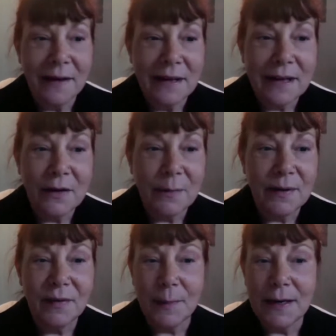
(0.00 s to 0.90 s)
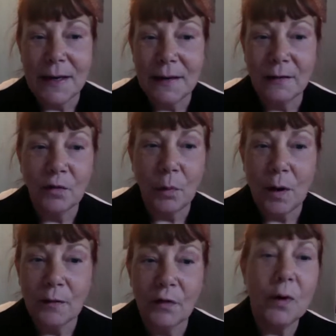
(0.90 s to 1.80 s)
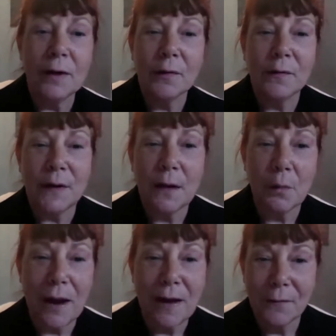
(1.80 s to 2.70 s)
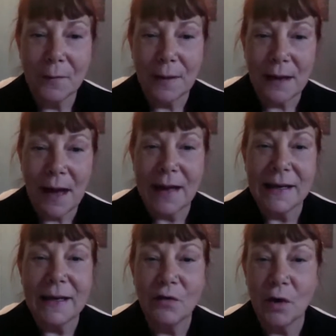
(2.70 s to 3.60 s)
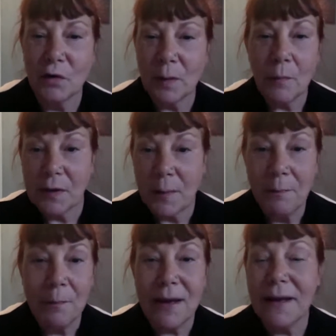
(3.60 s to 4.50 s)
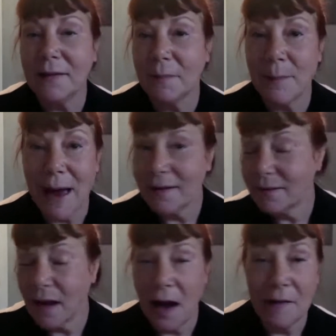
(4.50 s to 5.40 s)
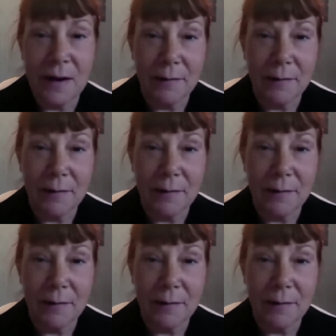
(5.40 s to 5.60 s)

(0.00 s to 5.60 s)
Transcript: He could be speaking 200 feet away from me, and he shows up with the biggest mask I've ever